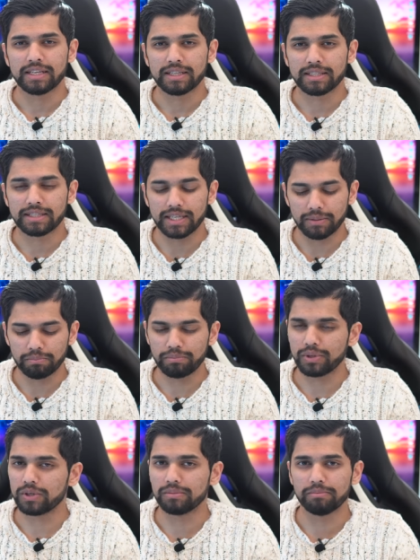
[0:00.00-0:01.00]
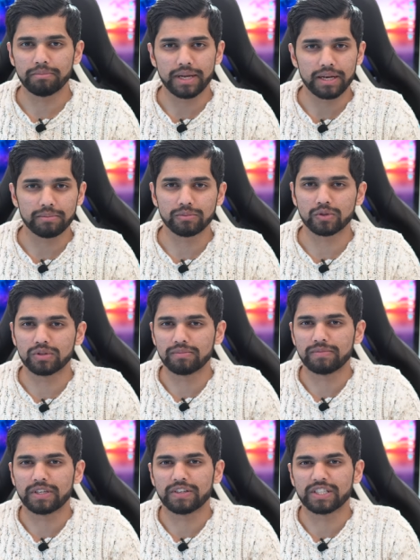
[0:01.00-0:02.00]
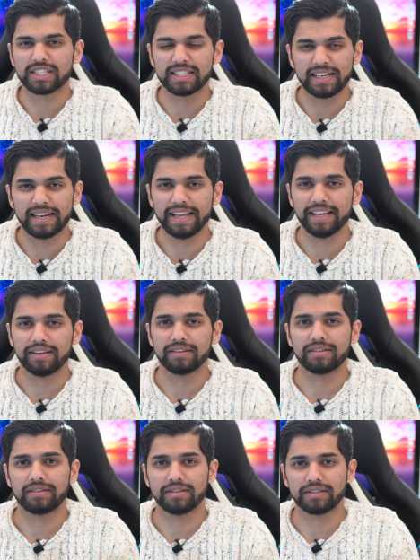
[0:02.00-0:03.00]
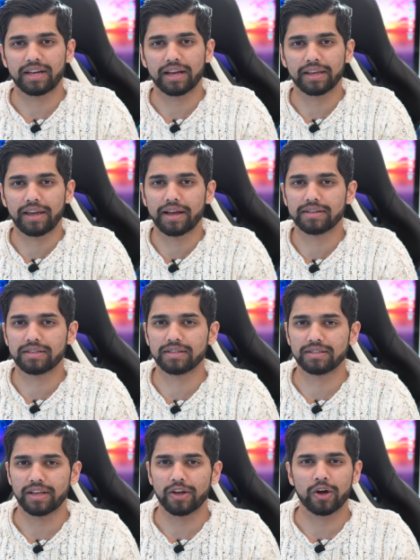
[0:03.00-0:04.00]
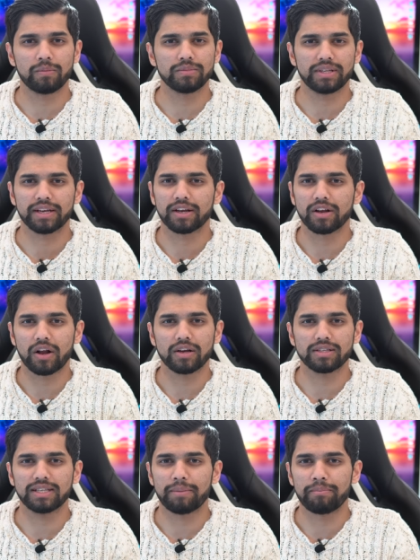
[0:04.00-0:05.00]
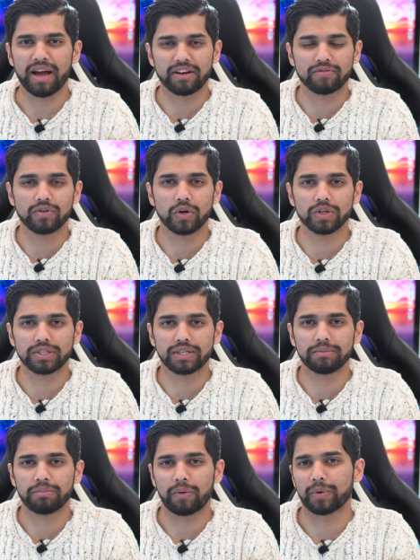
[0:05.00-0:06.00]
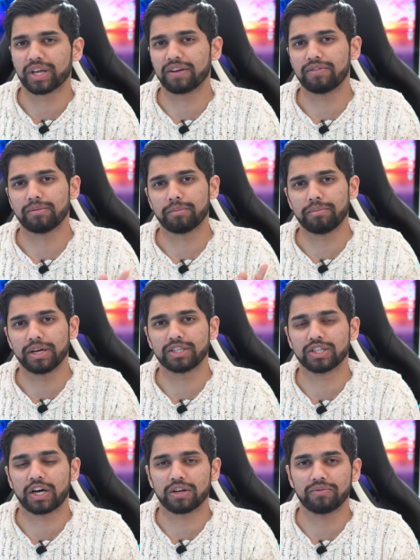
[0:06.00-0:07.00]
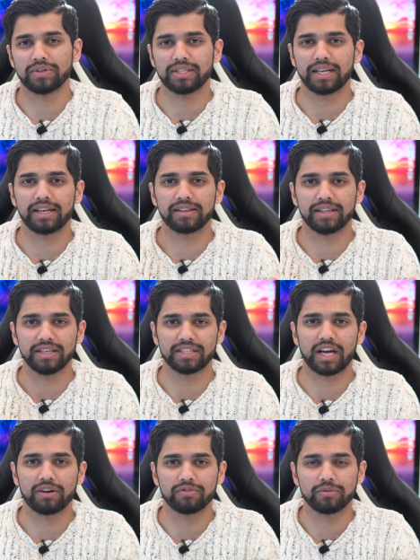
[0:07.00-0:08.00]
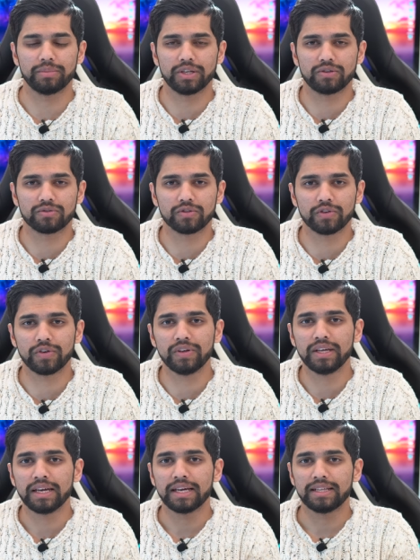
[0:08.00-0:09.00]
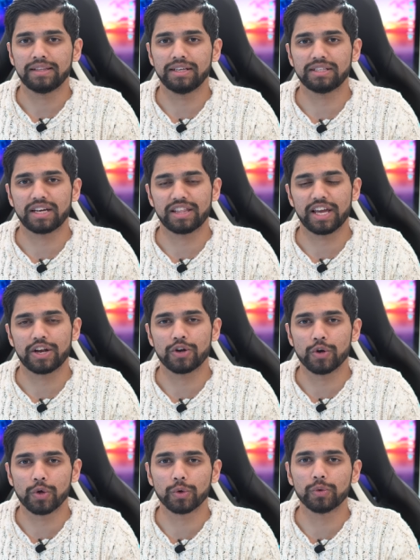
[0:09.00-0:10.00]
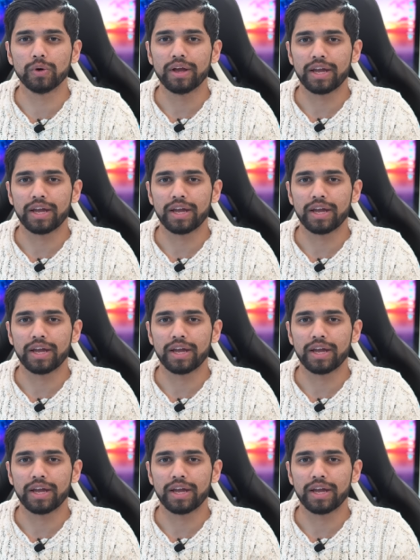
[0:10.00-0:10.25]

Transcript: simple, minimal, sleek design cases. It comes in glass and matte version, but I want to give them a big shout out for sending these out for me to review. These are their new,